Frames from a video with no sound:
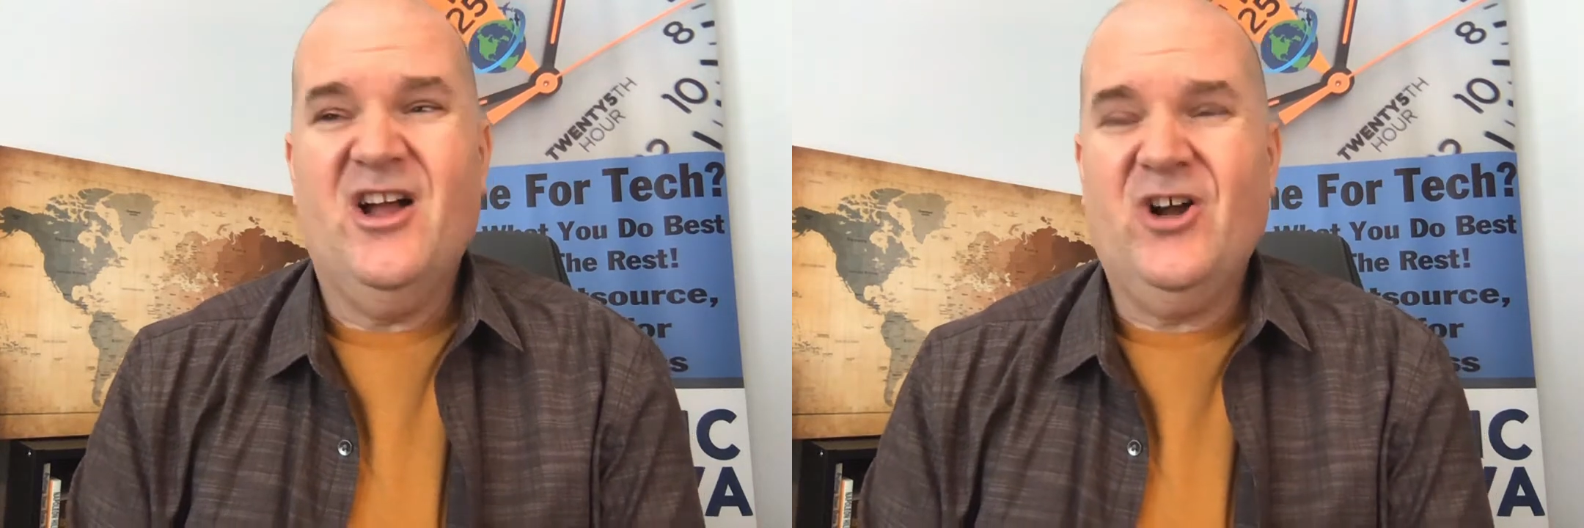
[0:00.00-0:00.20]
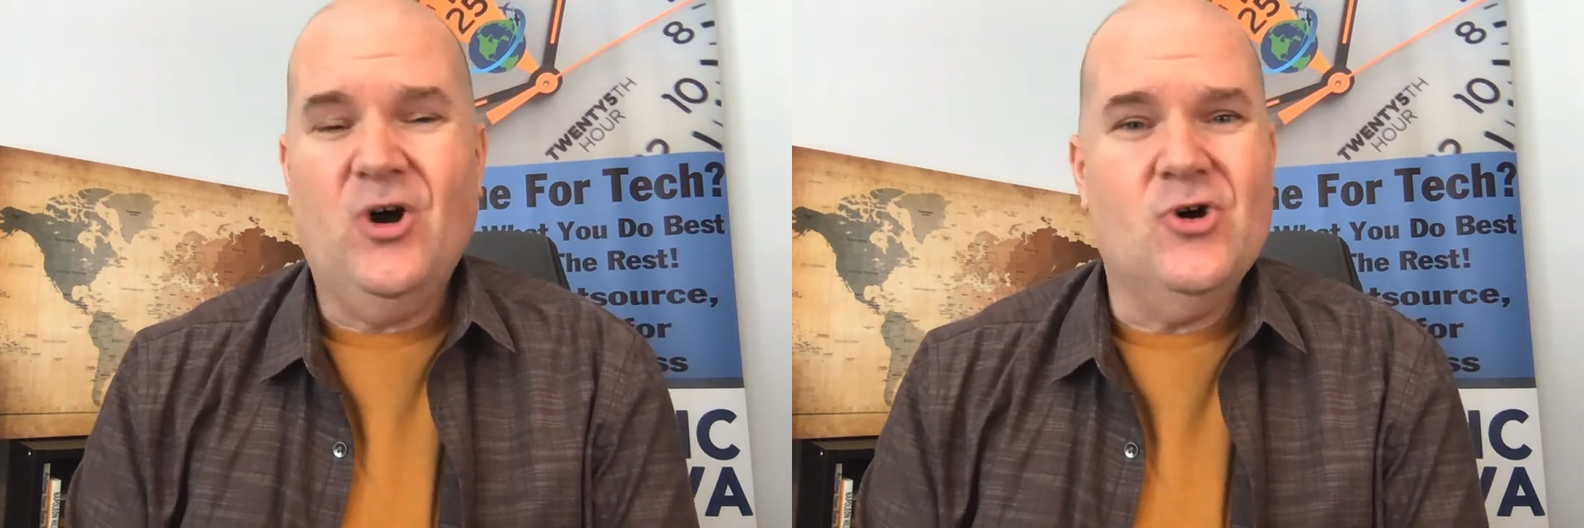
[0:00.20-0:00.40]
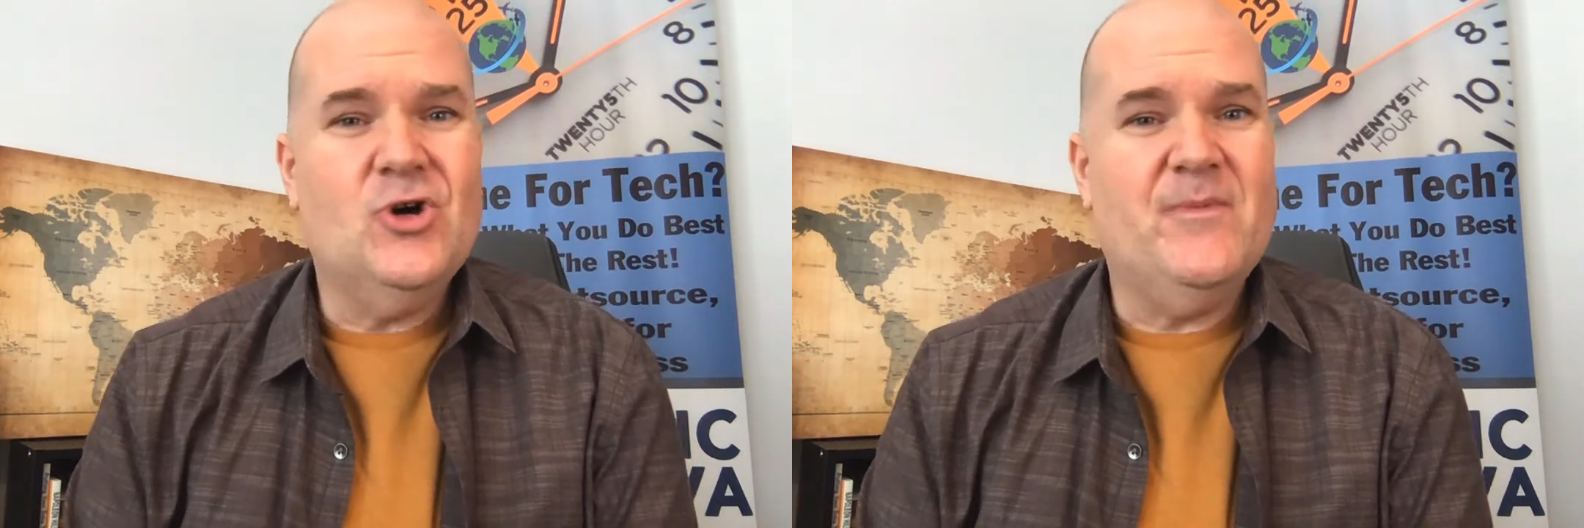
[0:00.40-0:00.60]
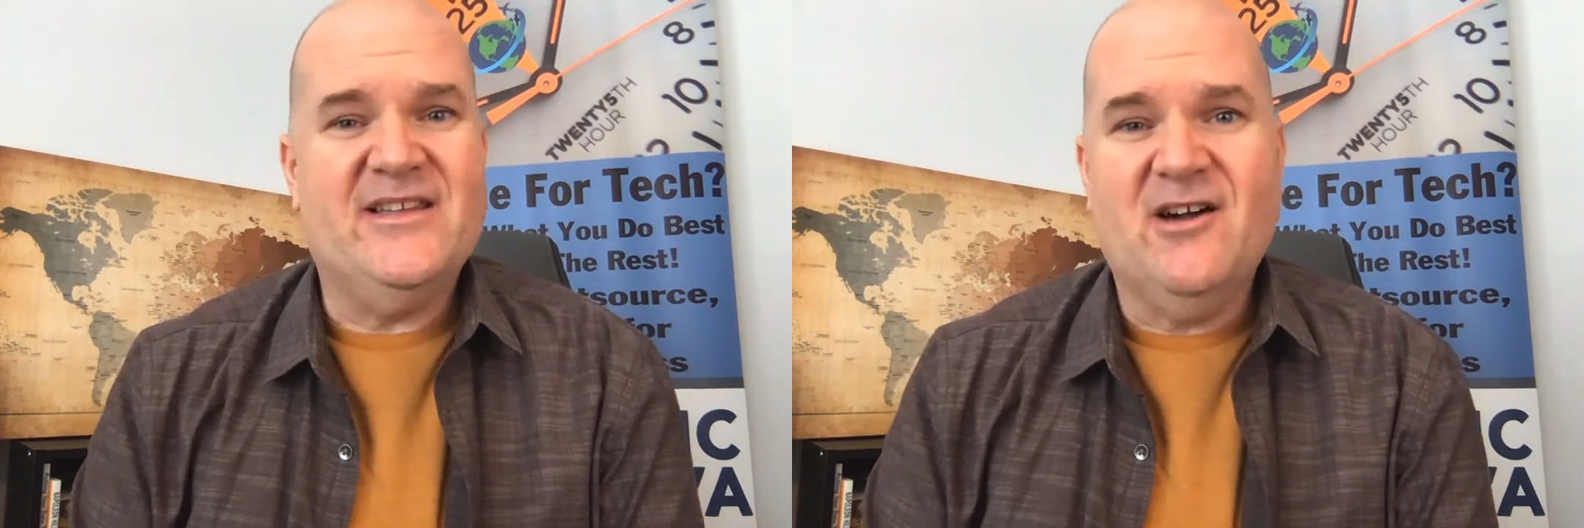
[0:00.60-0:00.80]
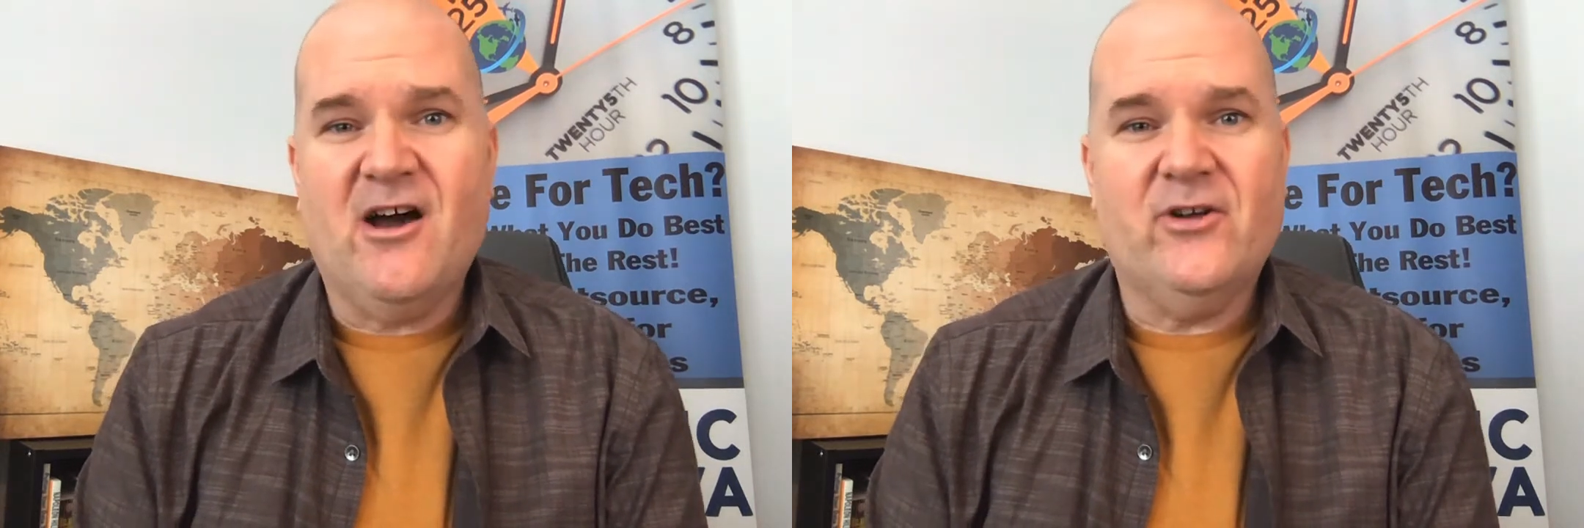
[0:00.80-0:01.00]
Coke,
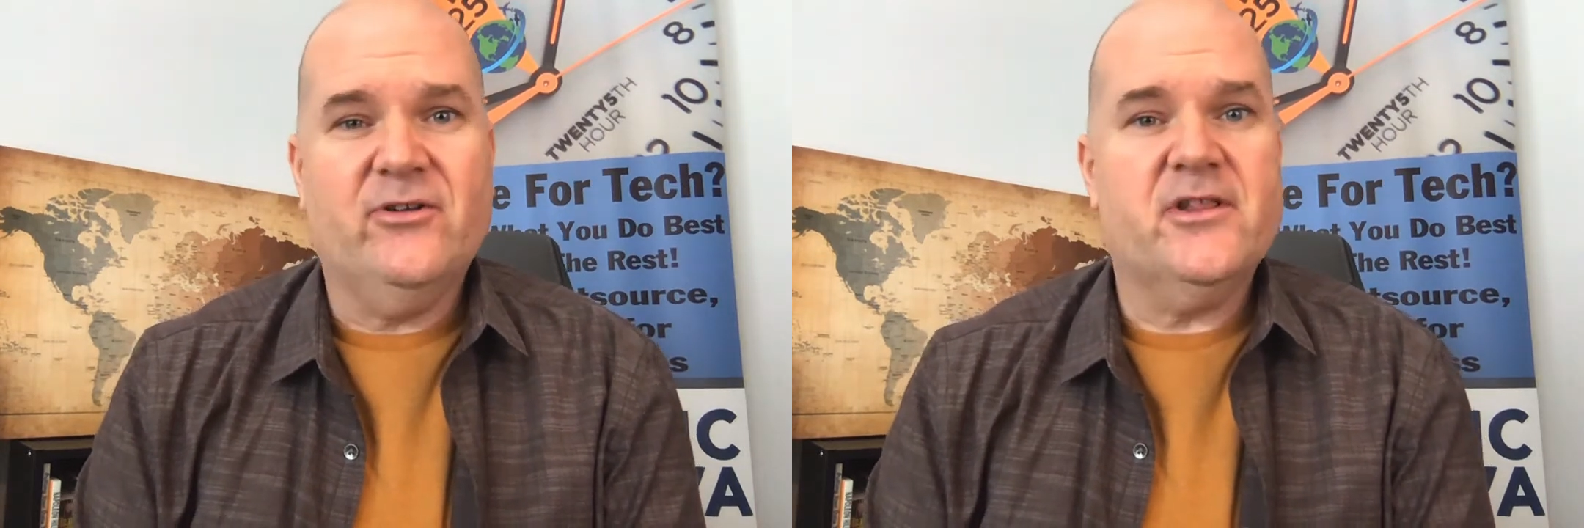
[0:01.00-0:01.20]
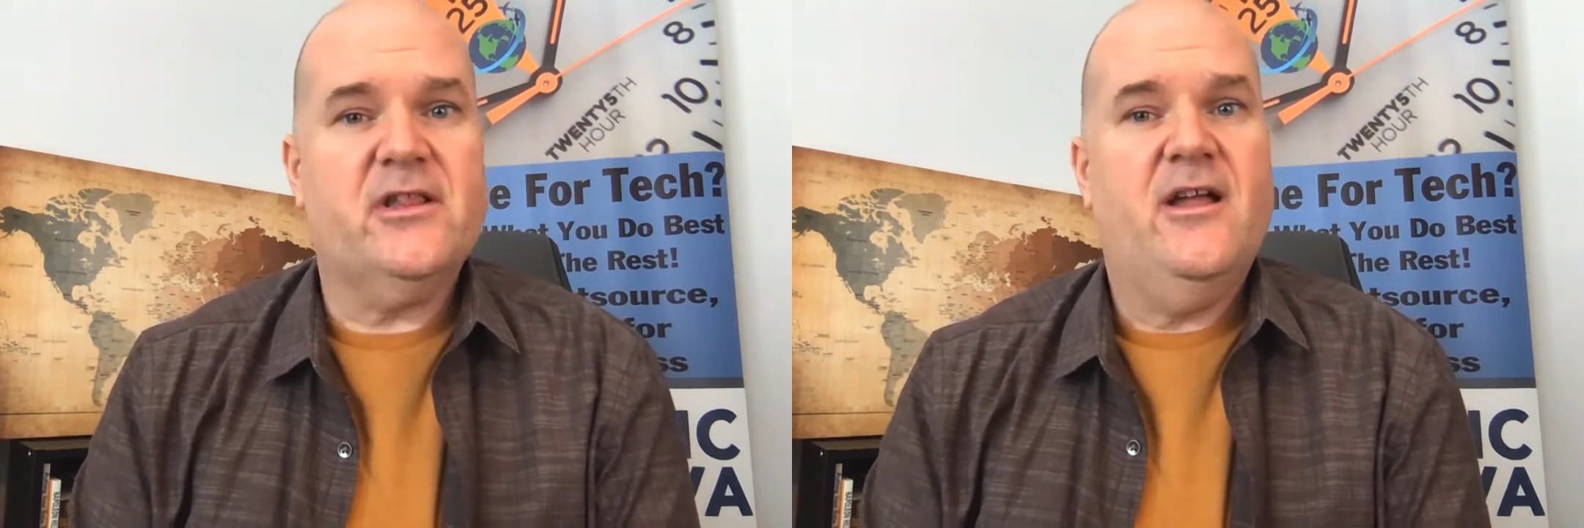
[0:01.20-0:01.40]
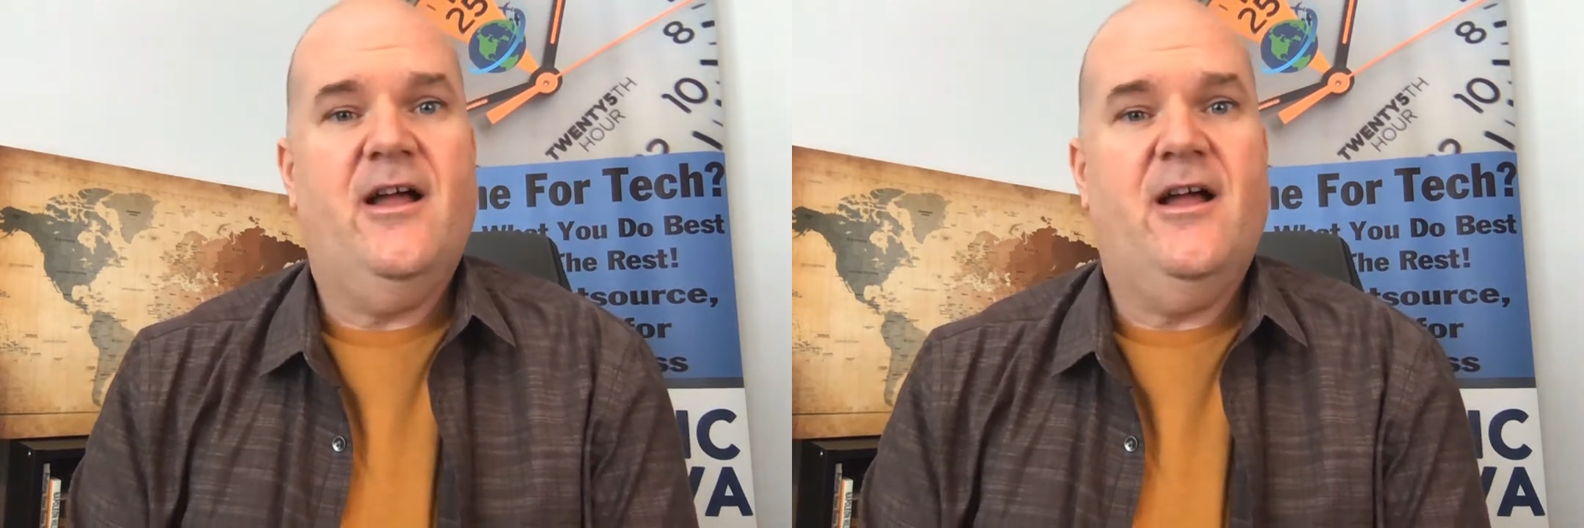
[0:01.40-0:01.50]
McDonald's,